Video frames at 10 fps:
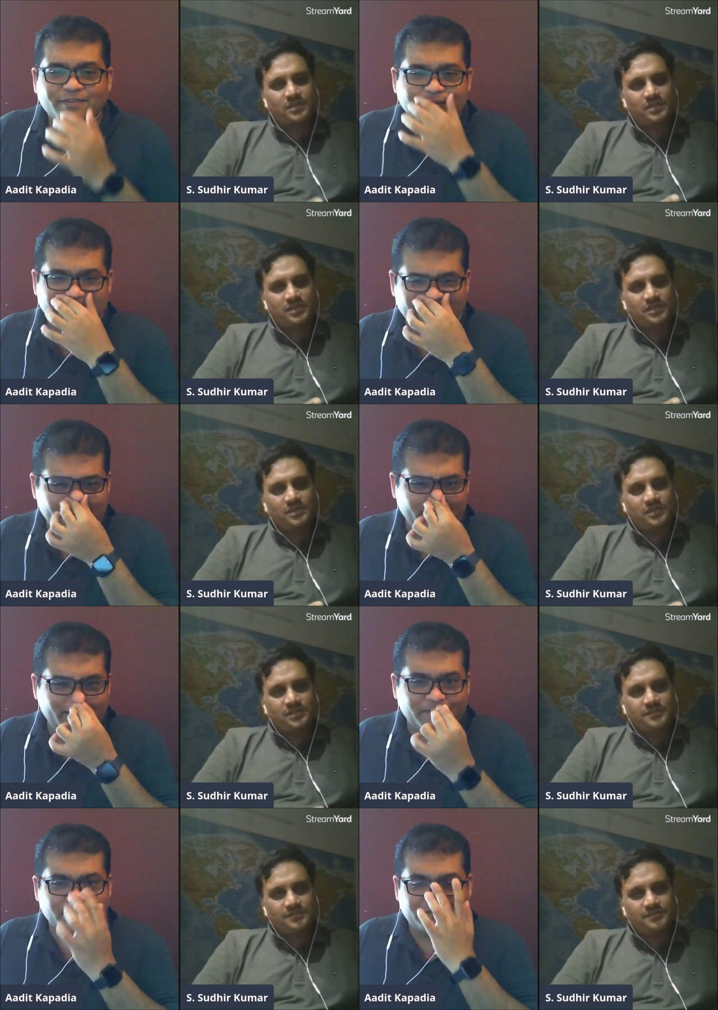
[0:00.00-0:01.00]
Speaker 1: of
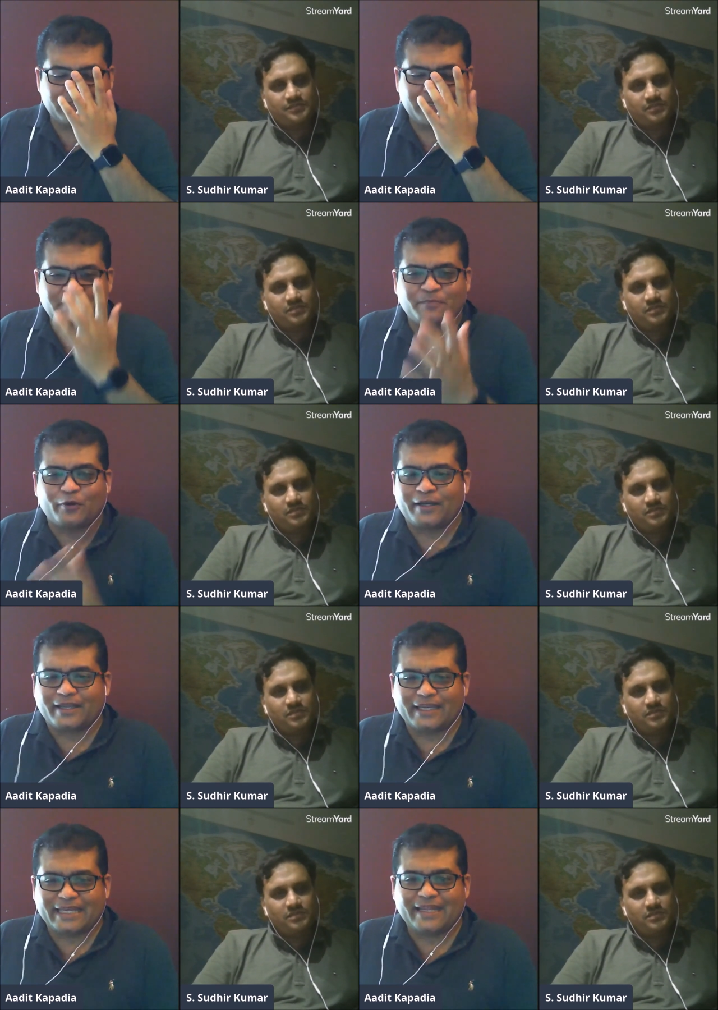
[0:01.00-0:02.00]
detailed uh, serious
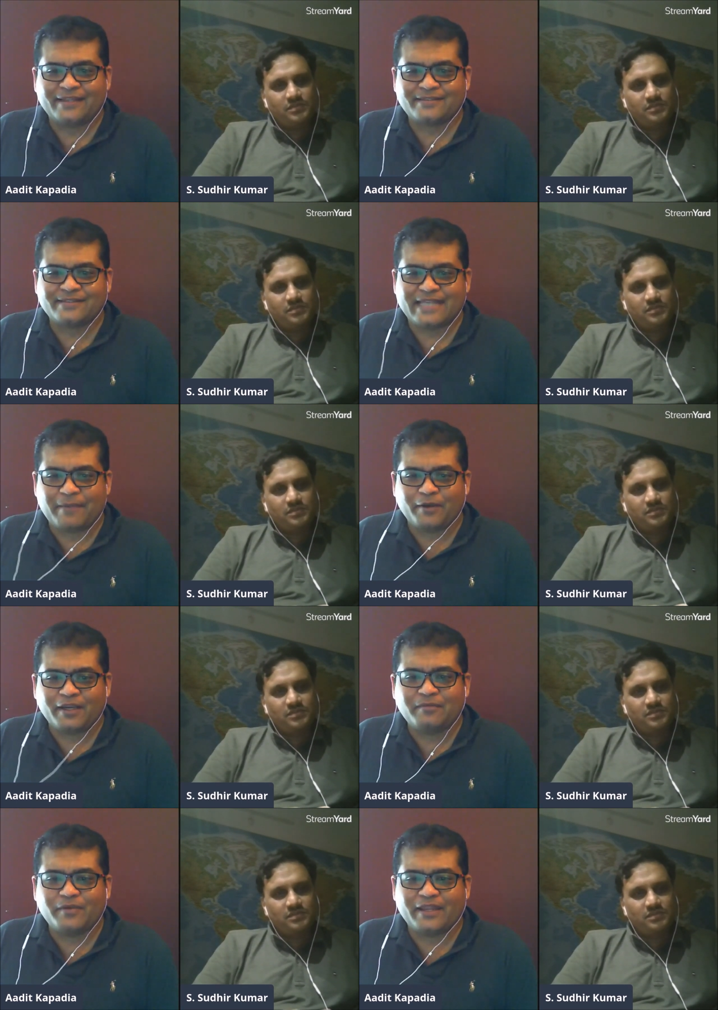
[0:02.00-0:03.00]
political analysis
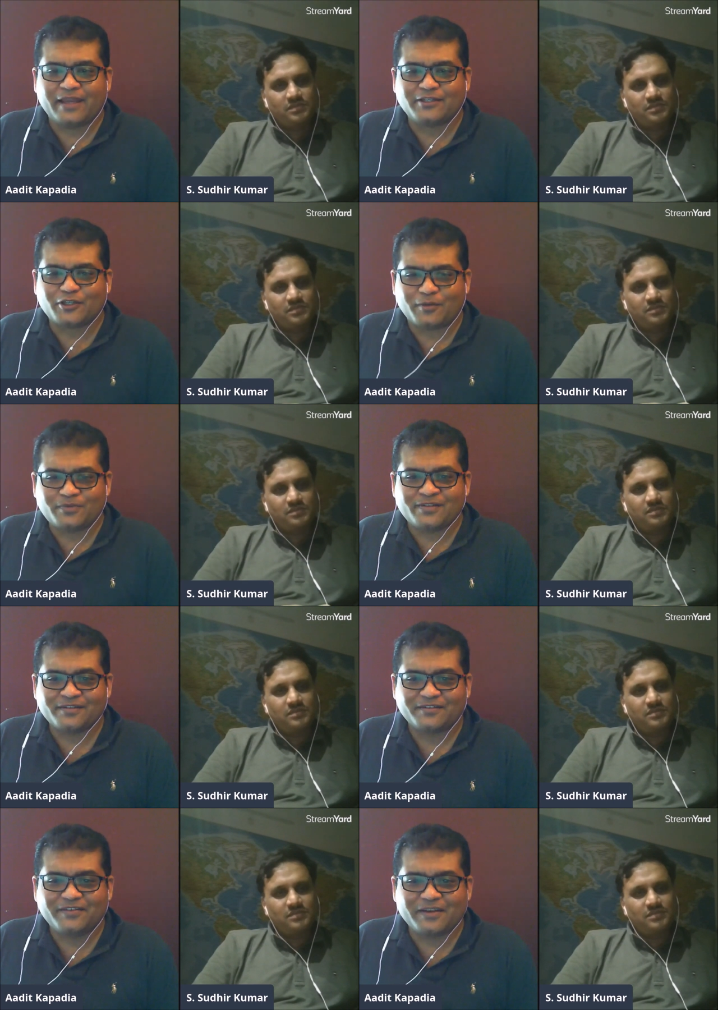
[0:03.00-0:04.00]
happen in biryani shops
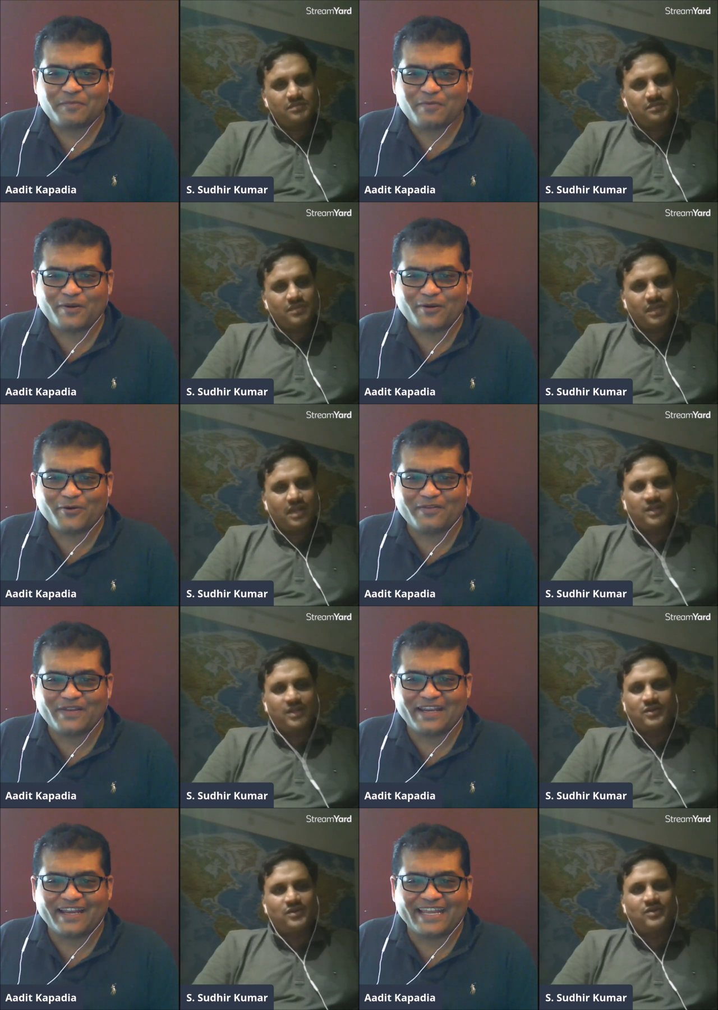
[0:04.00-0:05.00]
where people no, over
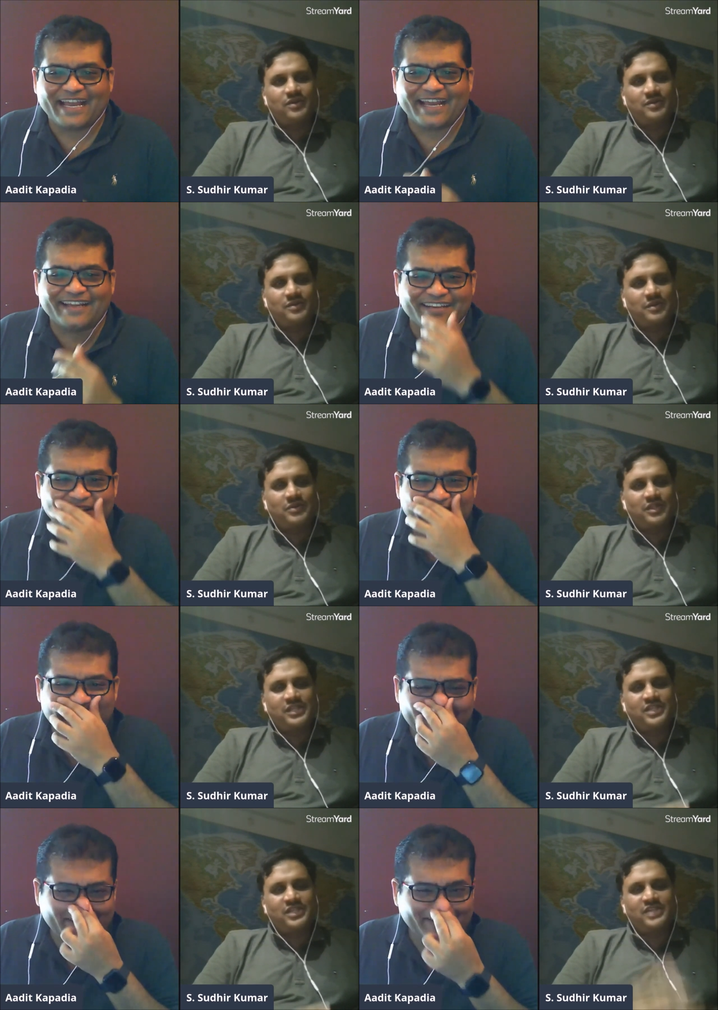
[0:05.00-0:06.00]
no, biryani no,
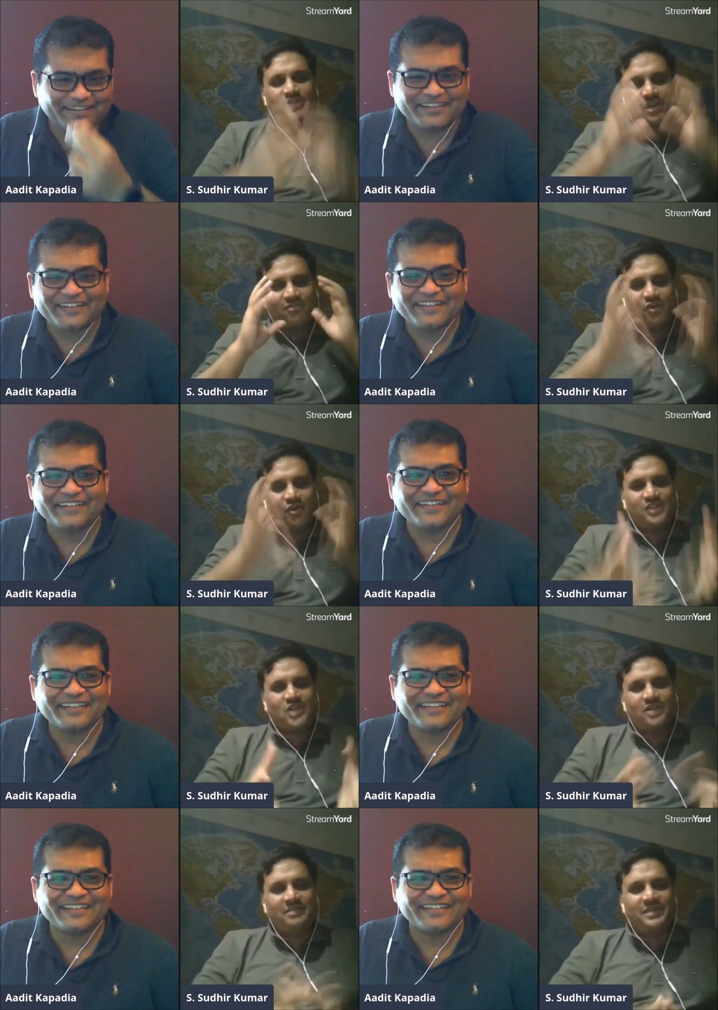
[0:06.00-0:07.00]
Speaker 2: no. there's a lot of focus
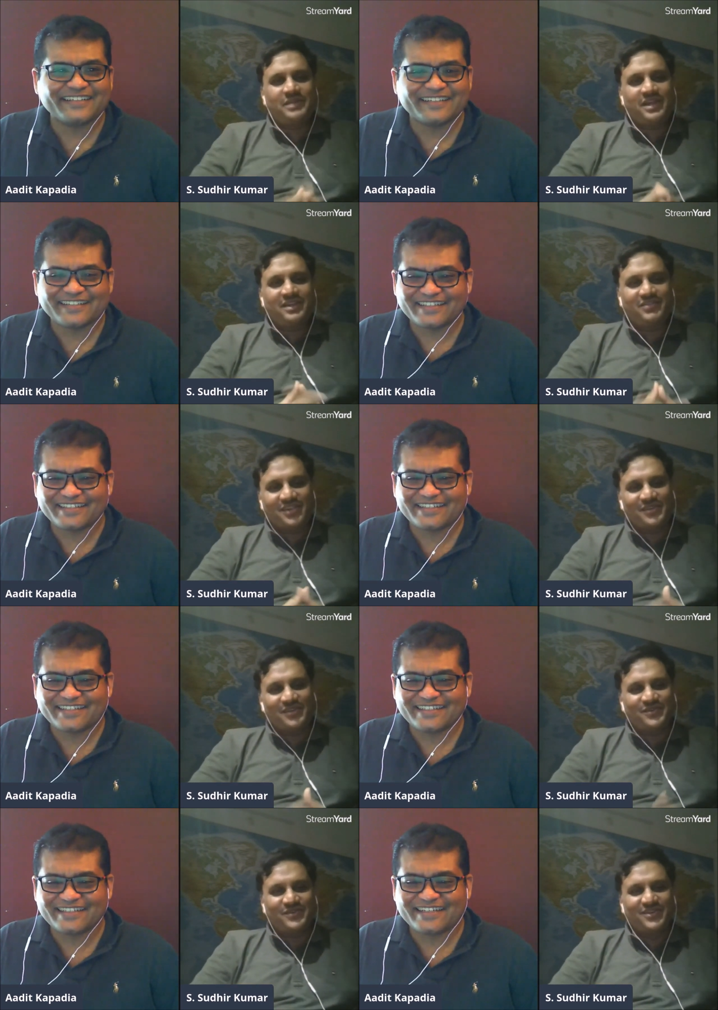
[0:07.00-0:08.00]
on the biryani when
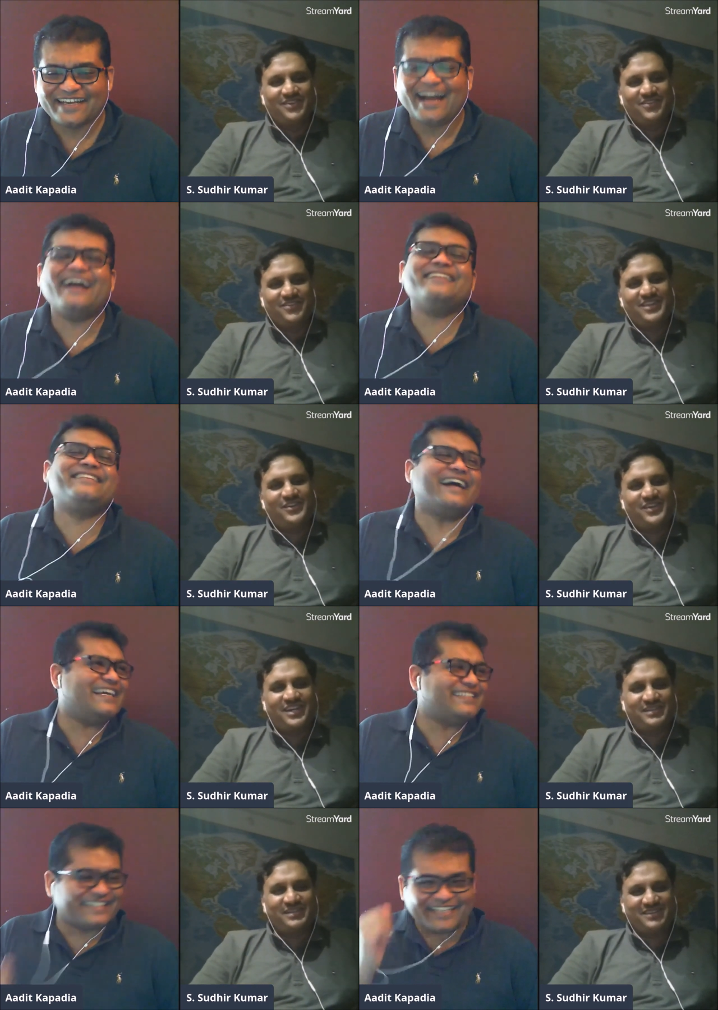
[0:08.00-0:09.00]
you Achha,
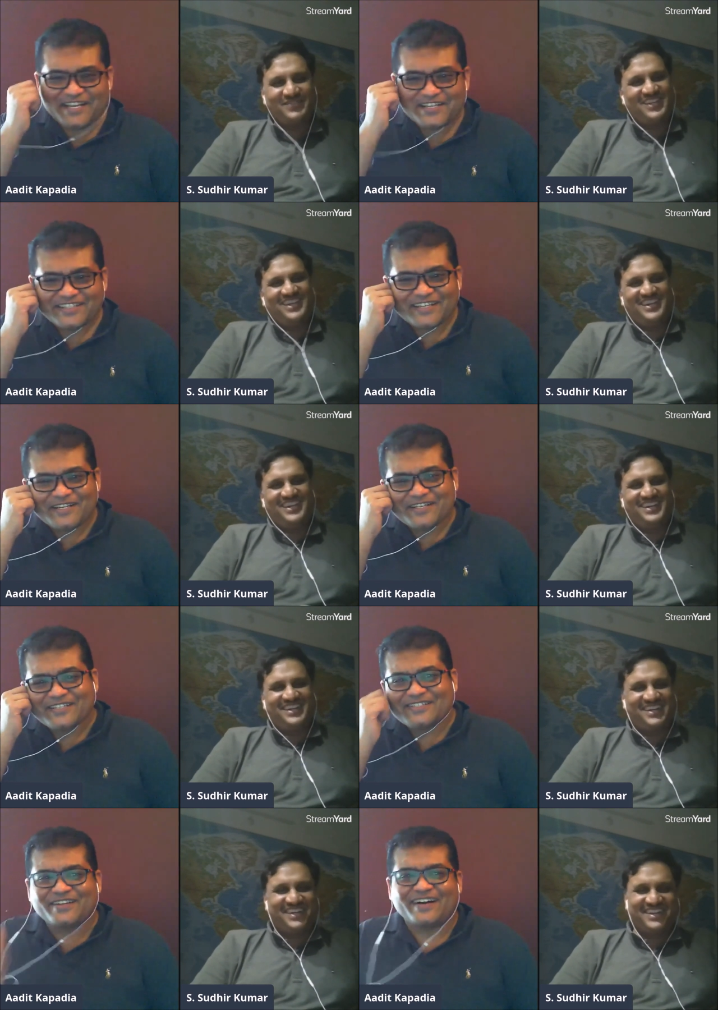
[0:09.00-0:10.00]
I see.
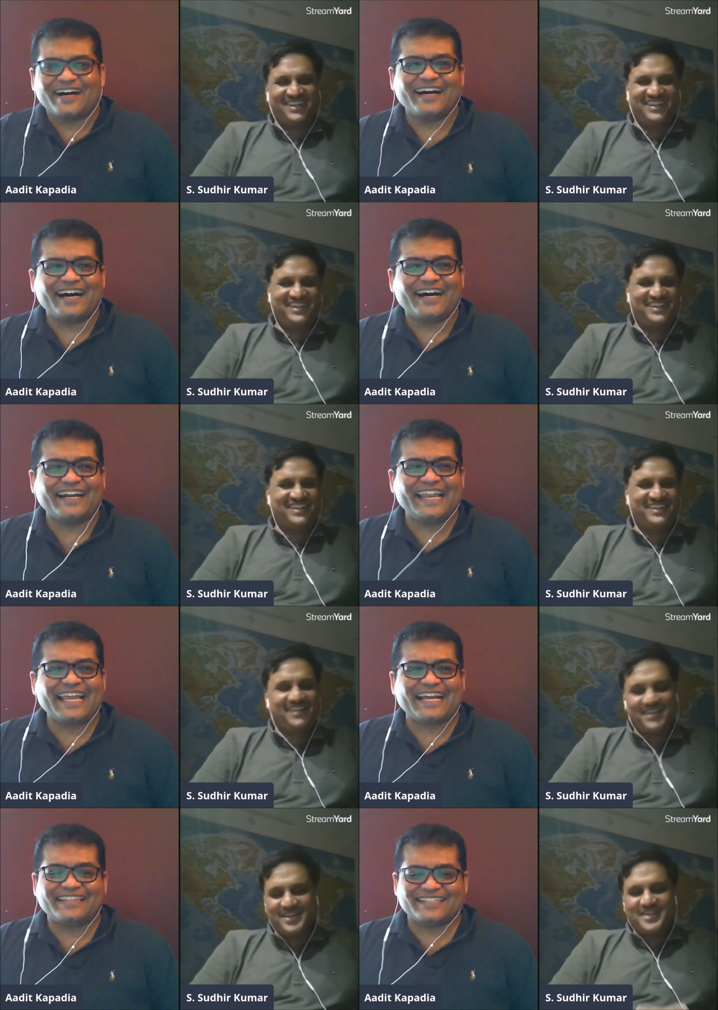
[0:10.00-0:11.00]
So uh,
Speaker 1: uh,
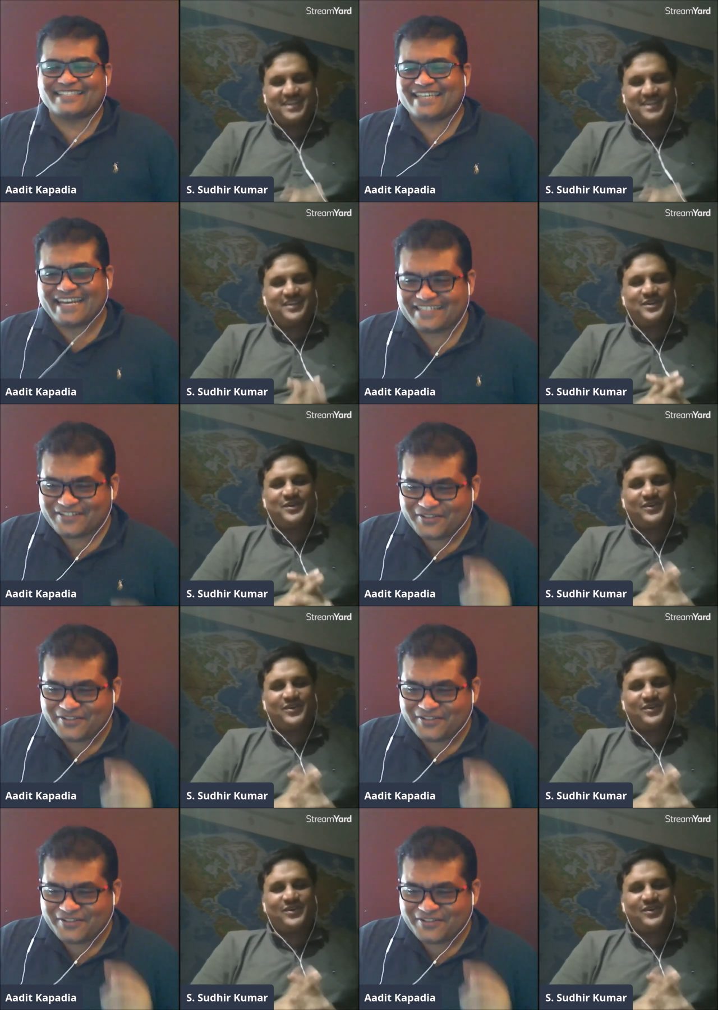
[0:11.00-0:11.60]
unlike other states,